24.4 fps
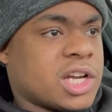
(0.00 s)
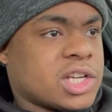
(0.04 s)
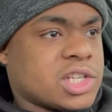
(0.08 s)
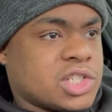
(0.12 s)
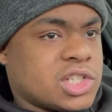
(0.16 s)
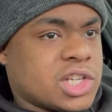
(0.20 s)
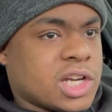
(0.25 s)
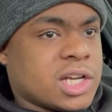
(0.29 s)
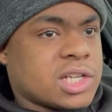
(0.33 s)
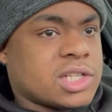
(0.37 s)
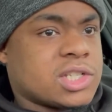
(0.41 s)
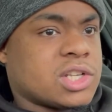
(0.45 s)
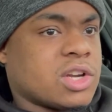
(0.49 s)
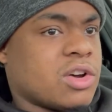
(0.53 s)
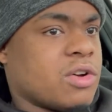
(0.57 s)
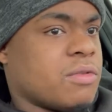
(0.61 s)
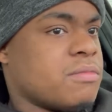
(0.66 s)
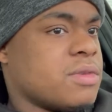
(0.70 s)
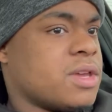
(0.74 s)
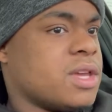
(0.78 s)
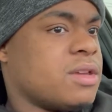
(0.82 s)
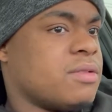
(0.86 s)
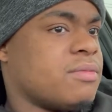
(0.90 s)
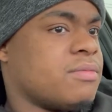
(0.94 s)
Josh told
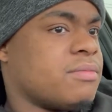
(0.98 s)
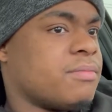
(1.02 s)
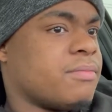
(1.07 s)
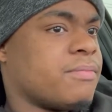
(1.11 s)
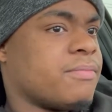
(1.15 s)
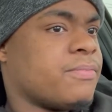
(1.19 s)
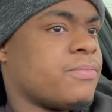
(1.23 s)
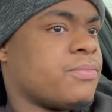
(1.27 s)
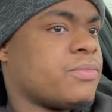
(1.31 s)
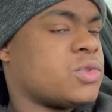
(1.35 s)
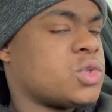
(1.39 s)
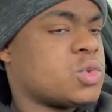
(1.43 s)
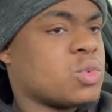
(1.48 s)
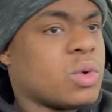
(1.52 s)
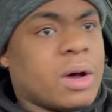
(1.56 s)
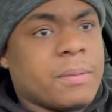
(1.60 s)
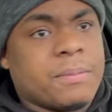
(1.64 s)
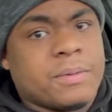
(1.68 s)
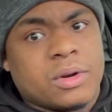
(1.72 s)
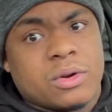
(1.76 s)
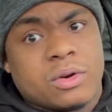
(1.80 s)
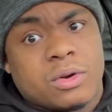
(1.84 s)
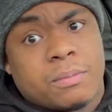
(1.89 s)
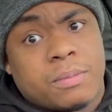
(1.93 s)
me
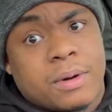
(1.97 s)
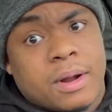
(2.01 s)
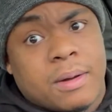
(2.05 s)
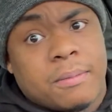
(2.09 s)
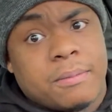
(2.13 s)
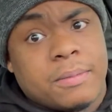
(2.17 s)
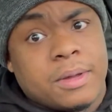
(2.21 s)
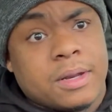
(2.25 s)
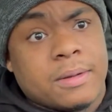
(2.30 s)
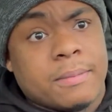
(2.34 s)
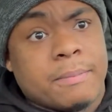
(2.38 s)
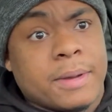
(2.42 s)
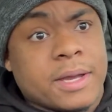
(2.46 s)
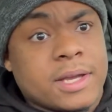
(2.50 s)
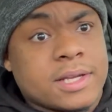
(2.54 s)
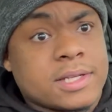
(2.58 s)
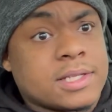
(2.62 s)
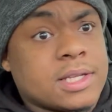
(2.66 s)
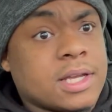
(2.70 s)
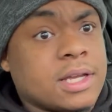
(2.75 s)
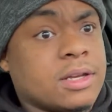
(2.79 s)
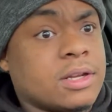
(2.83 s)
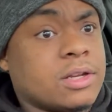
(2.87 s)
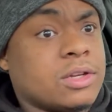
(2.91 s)
swapping it will probably be the
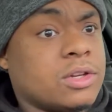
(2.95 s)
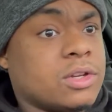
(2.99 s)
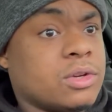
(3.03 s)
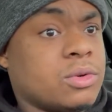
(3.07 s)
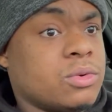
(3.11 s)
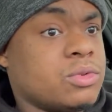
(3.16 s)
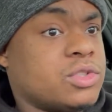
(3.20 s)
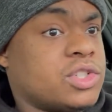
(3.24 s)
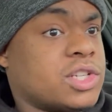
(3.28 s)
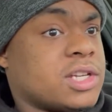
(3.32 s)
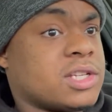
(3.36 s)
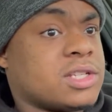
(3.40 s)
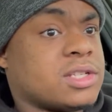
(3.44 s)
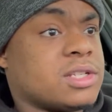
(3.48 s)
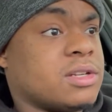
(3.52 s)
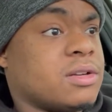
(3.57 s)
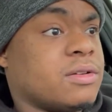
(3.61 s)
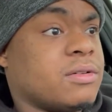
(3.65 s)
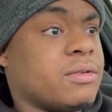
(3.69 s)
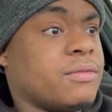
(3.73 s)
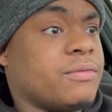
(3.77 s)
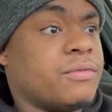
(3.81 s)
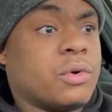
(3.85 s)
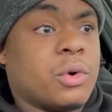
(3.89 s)
best thing to do just to
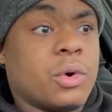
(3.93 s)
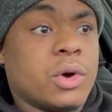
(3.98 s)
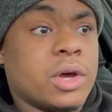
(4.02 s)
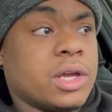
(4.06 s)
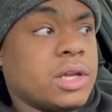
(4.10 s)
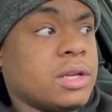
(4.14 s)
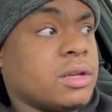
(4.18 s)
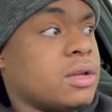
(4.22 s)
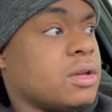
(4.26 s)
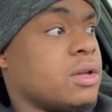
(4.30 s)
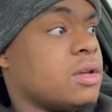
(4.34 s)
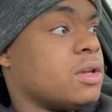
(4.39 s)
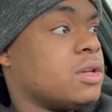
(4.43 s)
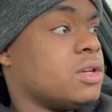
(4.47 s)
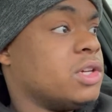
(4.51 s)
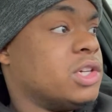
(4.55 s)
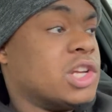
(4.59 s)
avoid, you know,